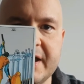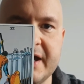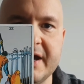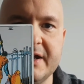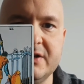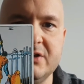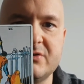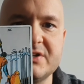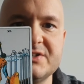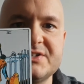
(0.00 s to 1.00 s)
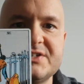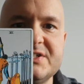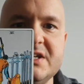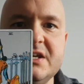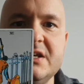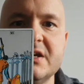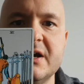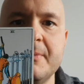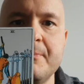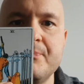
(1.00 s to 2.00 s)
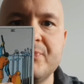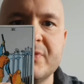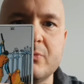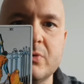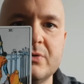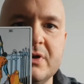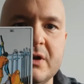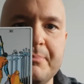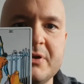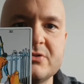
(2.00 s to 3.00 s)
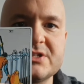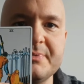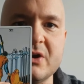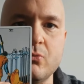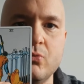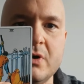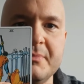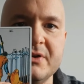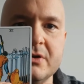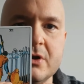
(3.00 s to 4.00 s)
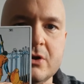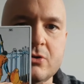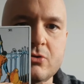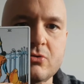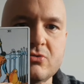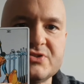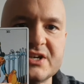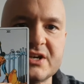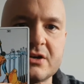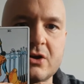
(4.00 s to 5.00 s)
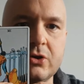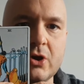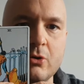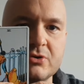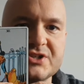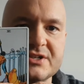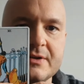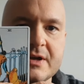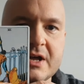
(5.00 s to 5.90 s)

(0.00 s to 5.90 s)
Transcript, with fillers: and you can see um, what appears to be a woman who's cloaked.